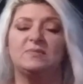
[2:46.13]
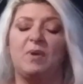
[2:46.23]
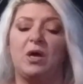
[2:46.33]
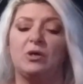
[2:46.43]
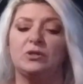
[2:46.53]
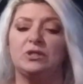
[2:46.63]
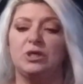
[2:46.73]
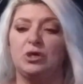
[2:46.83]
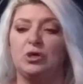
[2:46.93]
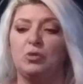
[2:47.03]
spell
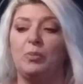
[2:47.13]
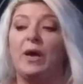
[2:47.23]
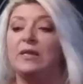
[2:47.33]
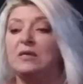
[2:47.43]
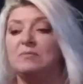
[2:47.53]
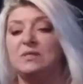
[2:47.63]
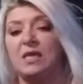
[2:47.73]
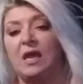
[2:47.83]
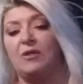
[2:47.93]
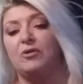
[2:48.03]
to bind them
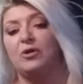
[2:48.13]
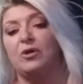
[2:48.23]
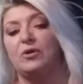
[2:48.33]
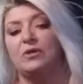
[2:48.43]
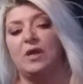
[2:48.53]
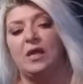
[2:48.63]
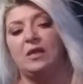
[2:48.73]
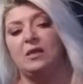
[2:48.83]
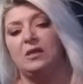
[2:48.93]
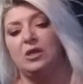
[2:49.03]
together, that
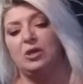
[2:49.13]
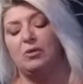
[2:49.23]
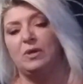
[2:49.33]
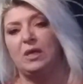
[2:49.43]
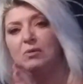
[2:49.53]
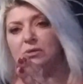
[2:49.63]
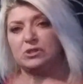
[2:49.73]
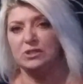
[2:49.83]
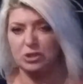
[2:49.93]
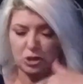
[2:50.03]
he would
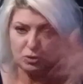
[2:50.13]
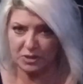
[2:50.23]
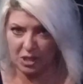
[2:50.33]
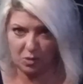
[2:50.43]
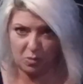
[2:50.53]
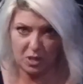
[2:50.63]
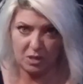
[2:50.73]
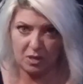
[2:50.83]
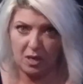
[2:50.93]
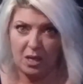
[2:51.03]
just choose him
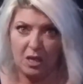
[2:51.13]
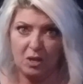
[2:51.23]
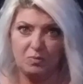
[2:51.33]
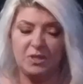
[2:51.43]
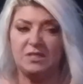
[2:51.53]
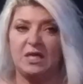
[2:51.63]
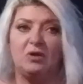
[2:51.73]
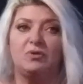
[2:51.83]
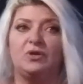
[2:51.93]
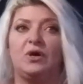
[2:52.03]
and be
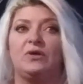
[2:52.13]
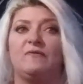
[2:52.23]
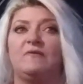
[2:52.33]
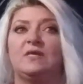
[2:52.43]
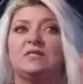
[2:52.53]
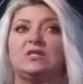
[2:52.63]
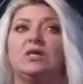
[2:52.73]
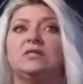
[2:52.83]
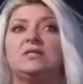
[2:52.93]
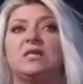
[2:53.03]
done with all of this
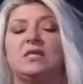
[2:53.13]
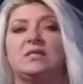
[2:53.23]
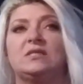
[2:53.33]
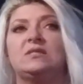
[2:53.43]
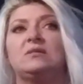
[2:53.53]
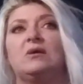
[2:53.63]
nonsense.